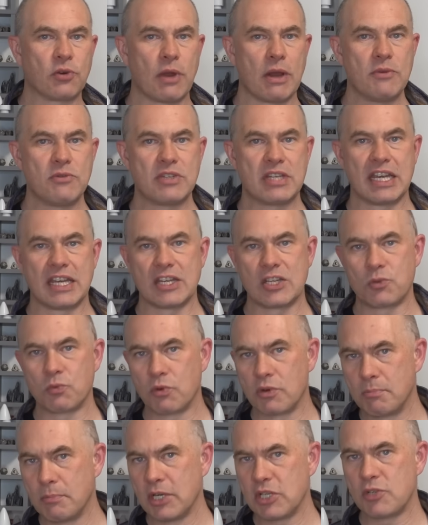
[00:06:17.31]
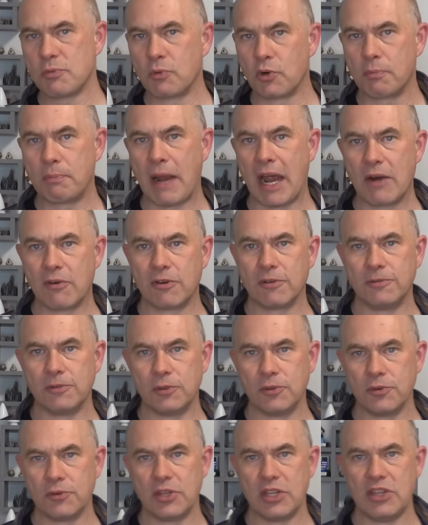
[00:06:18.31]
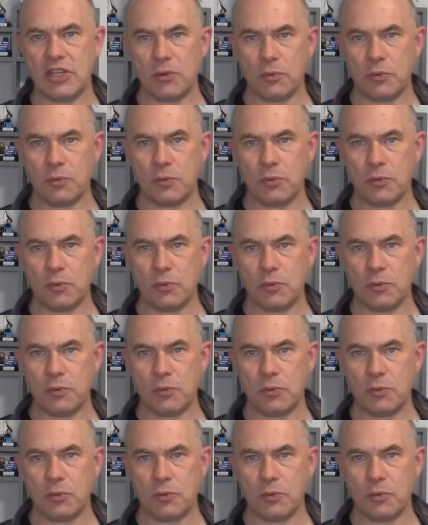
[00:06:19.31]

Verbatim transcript: ground test were much more powerful than